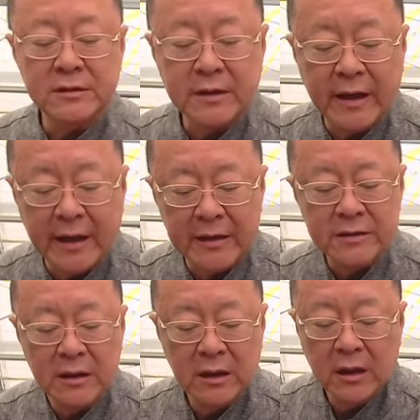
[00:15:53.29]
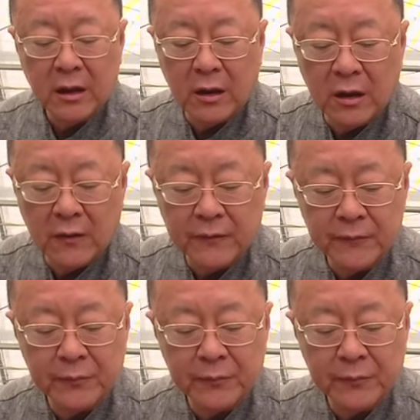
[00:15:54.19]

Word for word: is the case of